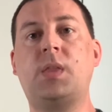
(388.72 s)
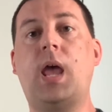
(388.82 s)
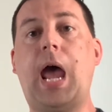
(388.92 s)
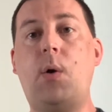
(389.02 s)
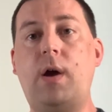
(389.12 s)

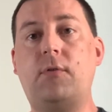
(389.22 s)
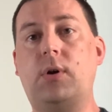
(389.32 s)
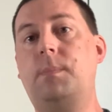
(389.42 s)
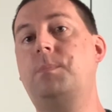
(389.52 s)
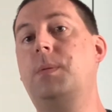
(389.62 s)

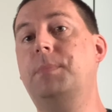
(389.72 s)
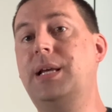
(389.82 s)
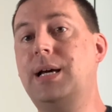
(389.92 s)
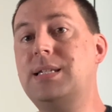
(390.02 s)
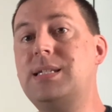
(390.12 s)
However,
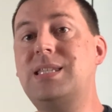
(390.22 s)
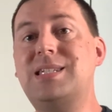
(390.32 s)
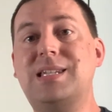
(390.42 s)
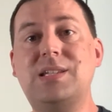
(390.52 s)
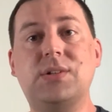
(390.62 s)
because
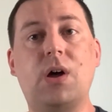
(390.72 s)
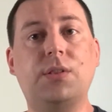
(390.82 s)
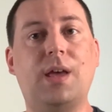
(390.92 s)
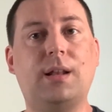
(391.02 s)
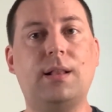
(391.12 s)
this is an
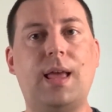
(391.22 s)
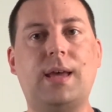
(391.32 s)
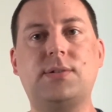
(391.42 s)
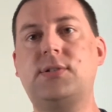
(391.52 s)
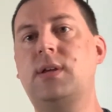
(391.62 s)
online
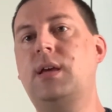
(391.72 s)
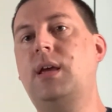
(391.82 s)
class,